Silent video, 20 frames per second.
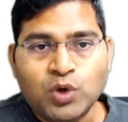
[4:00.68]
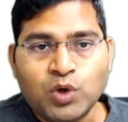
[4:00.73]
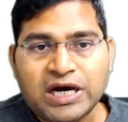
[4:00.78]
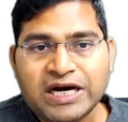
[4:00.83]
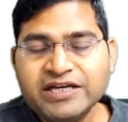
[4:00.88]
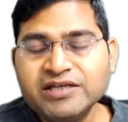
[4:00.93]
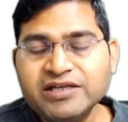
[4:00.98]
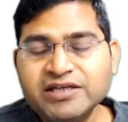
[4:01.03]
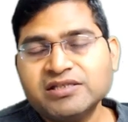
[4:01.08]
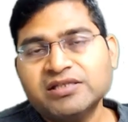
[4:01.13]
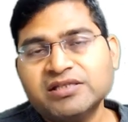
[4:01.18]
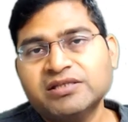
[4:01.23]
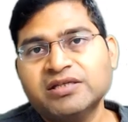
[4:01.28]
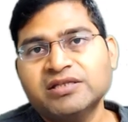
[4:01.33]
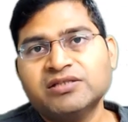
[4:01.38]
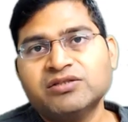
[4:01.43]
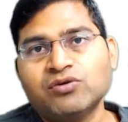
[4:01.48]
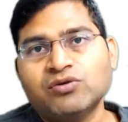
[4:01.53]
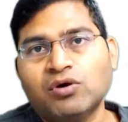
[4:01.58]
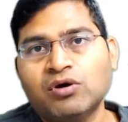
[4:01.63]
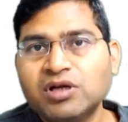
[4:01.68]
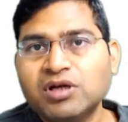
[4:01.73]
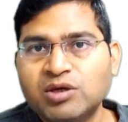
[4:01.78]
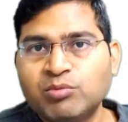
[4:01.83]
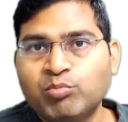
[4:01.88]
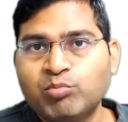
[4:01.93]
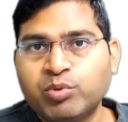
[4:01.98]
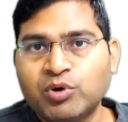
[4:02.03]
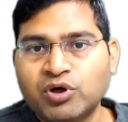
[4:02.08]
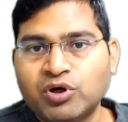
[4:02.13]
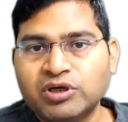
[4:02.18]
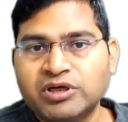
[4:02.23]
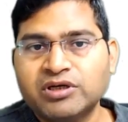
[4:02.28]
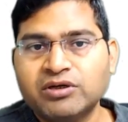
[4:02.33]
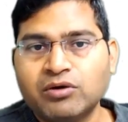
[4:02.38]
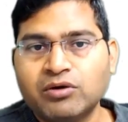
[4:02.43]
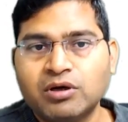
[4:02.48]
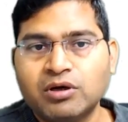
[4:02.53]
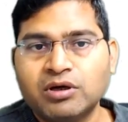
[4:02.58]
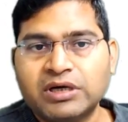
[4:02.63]
why is this all
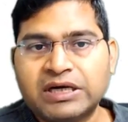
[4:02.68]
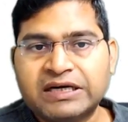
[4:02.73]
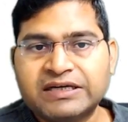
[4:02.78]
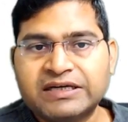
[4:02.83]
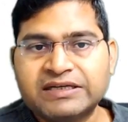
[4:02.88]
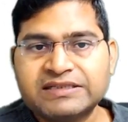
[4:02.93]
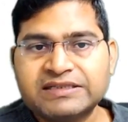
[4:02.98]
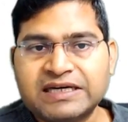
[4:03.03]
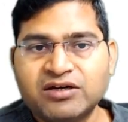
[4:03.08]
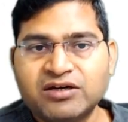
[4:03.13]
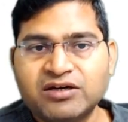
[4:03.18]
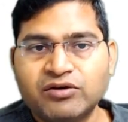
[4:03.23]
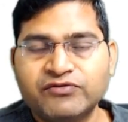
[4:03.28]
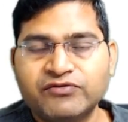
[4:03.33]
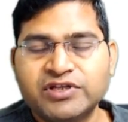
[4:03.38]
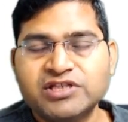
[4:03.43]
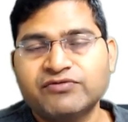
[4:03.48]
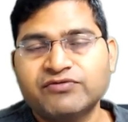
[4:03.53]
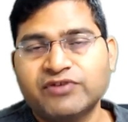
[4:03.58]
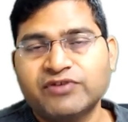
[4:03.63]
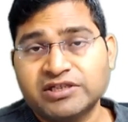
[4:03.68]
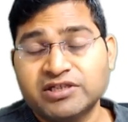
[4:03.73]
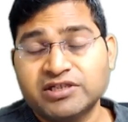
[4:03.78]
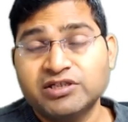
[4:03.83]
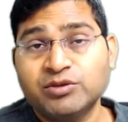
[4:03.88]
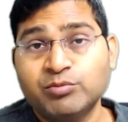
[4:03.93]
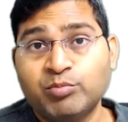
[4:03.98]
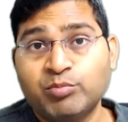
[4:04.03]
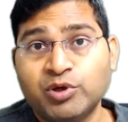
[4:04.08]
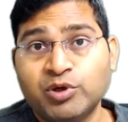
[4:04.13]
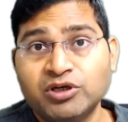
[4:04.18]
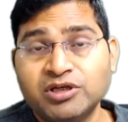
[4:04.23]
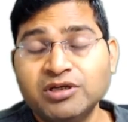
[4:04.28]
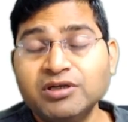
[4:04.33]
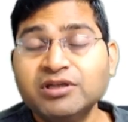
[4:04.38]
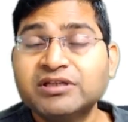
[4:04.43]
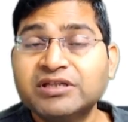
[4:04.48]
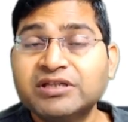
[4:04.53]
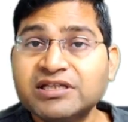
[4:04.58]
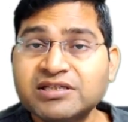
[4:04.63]
important or understanding of these functions
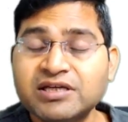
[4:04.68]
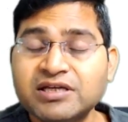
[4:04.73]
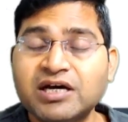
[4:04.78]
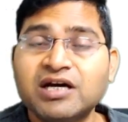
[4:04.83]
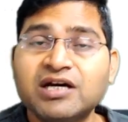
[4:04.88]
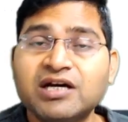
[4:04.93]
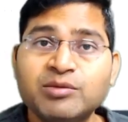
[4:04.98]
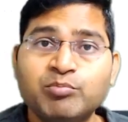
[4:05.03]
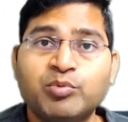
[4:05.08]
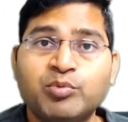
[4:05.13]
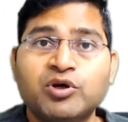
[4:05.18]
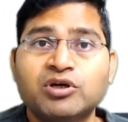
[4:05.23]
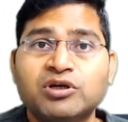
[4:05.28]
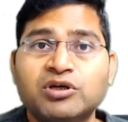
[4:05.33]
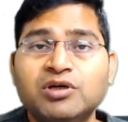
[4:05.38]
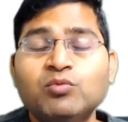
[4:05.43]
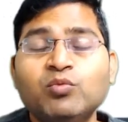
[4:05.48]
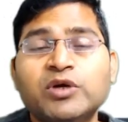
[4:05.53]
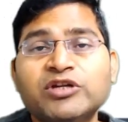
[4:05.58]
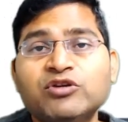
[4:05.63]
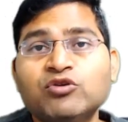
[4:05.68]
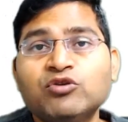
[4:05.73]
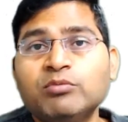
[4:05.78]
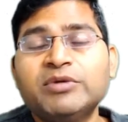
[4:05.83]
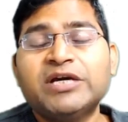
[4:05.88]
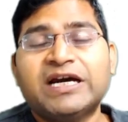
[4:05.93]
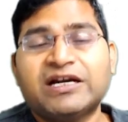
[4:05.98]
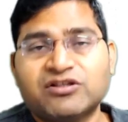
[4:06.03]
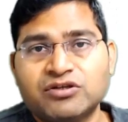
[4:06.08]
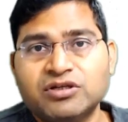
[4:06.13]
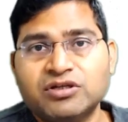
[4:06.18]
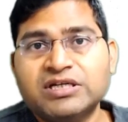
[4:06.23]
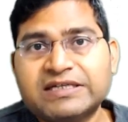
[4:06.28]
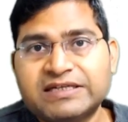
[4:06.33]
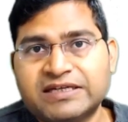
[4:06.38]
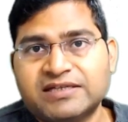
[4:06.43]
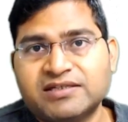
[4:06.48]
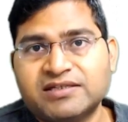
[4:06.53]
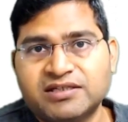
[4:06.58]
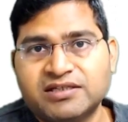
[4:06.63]
important these are important when you'll be actually
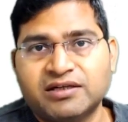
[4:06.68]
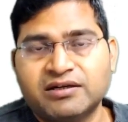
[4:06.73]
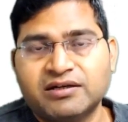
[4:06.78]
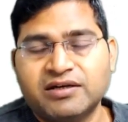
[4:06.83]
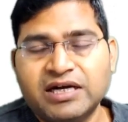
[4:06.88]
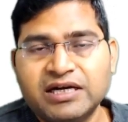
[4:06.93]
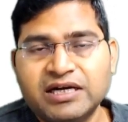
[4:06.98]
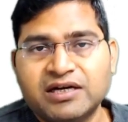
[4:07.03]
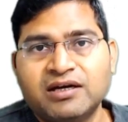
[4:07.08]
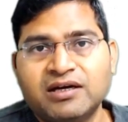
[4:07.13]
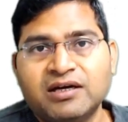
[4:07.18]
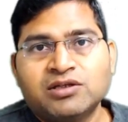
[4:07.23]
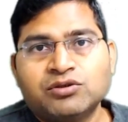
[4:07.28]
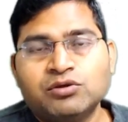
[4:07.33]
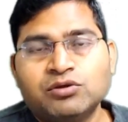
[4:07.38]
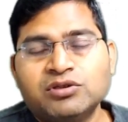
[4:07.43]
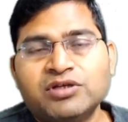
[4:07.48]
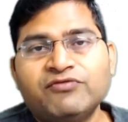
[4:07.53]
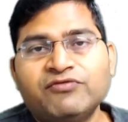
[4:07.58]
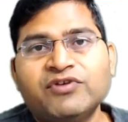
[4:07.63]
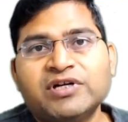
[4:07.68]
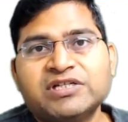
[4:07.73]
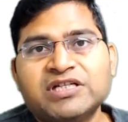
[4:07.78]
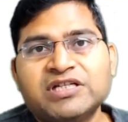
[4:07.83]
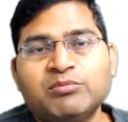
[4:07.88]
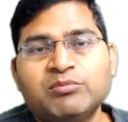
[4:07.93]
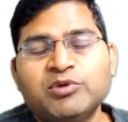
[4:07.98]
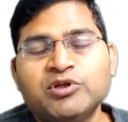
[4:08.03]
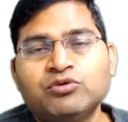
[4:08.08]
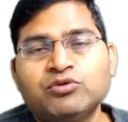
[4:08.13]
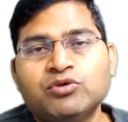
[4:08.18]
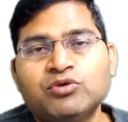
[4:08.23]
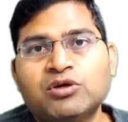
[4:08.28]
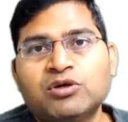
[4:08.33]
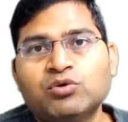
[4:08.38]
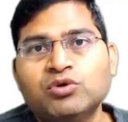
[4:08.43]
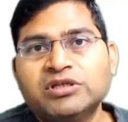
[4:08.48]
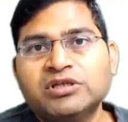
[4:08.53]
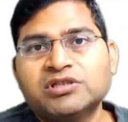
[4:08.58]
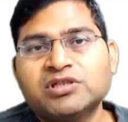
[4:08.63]
testing right so say for example you are
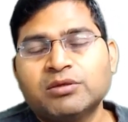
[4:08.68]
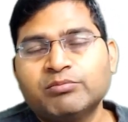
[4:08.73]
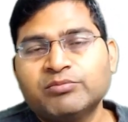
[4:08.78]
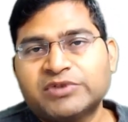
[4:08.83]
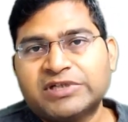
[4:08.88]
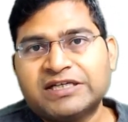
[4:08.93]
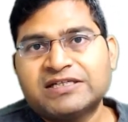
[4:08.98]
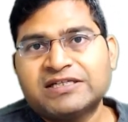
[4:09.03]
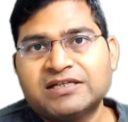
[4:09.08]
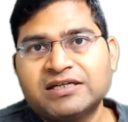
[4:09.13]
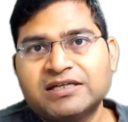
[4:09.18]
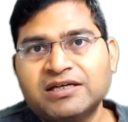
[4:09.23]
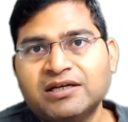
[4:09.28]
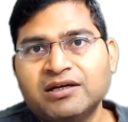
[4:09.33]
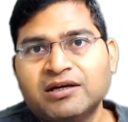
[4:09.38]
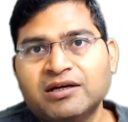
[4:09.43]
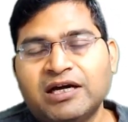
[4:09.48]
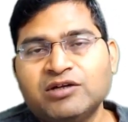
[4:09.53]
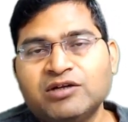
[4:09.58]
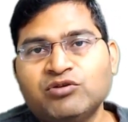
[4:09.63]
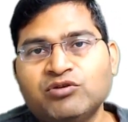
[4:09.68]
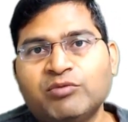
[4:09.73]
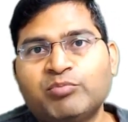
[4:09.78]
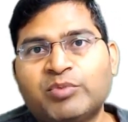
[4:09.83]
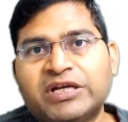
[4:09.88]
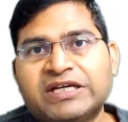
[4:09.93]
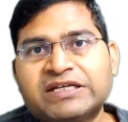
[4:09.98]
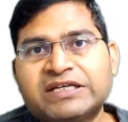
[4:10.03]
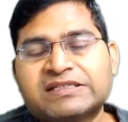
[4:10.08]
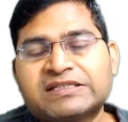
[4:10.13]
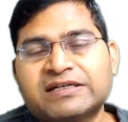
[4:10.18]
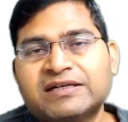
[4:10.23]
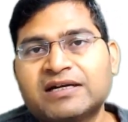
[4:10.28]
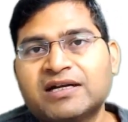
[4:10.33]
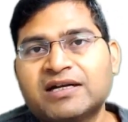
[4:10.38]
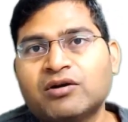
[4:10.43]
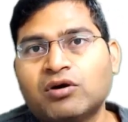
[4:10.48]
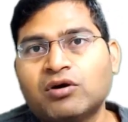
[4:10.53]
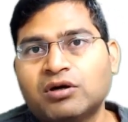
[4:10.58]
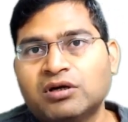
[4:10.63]
doing some testing and you have placed
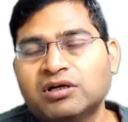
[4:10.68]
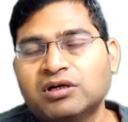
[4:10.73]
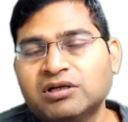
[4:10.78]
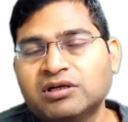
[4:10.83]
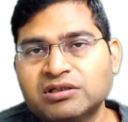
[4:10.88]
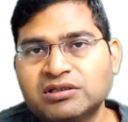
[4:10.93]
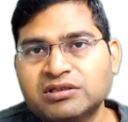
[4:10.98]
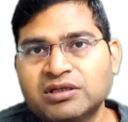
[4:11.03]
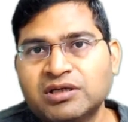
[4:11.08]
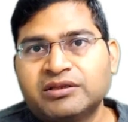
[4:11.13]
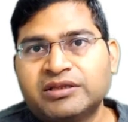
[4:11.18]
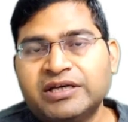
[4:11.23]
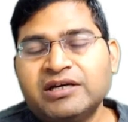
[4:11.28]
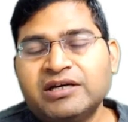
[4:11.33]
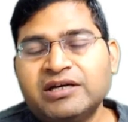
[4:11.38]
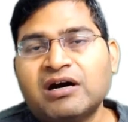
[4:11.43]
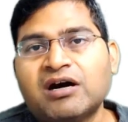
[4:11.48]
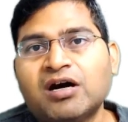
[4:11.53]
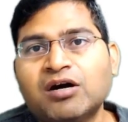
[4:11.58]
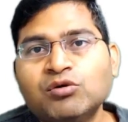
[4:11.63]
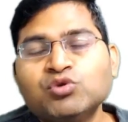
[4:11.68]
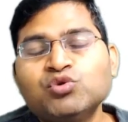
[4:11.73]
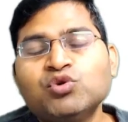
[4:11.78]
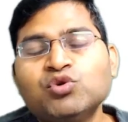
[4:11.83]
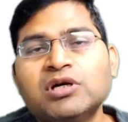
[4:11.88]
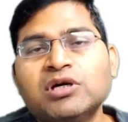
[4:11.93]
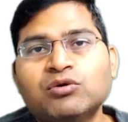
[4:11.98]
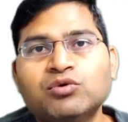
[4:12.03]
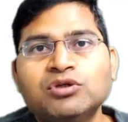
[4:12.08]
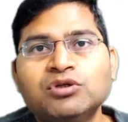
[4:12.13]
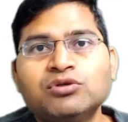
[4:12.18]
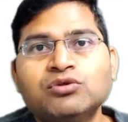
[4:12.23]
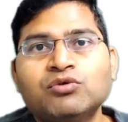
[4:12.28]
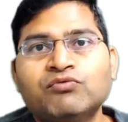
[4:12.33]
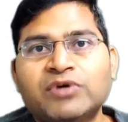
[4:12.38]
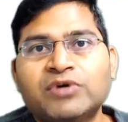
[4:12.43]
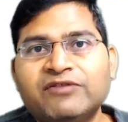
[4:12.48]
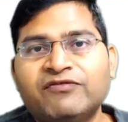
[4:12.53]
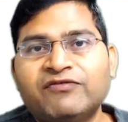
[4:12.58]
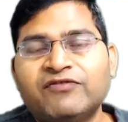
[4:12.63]
certain orders then how you are going to
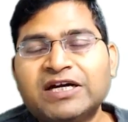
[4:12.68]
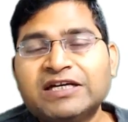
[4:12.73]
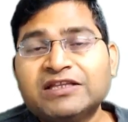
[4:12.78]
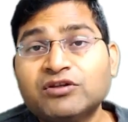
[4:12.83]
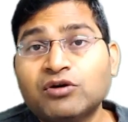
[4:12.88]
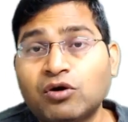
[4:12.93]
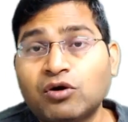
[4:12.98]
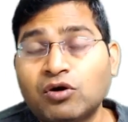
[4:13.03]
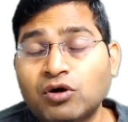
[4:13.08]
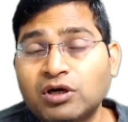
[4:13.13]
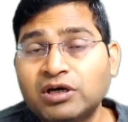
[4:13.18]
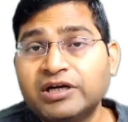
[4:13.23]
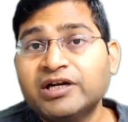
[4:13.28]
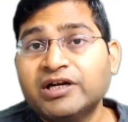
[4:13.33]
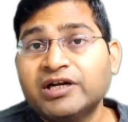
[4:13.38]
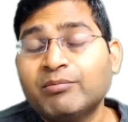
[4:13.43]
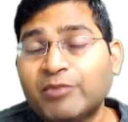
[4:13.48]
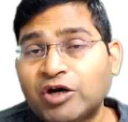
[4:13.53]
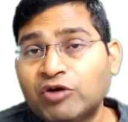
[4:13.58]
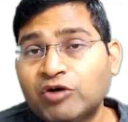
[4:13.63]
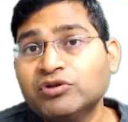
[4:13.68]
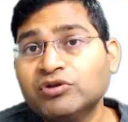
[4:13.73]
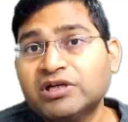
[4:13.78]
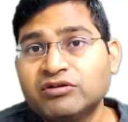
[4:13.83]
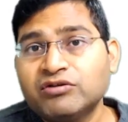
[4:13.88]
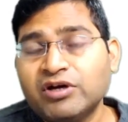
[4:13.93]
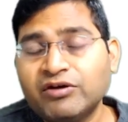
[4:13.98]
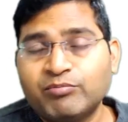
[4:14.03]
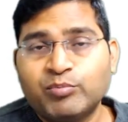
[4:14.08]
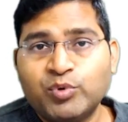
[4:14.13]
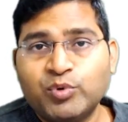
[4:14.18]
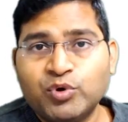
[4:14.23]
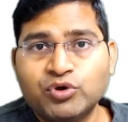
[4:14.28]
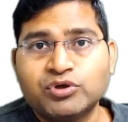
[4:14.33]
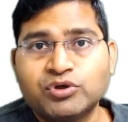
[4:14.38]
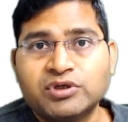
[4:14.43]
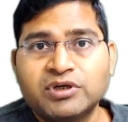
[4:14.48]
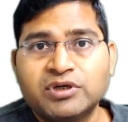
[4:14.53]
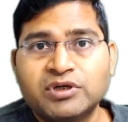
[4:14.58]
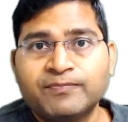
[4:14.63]
verify the order amount that you have put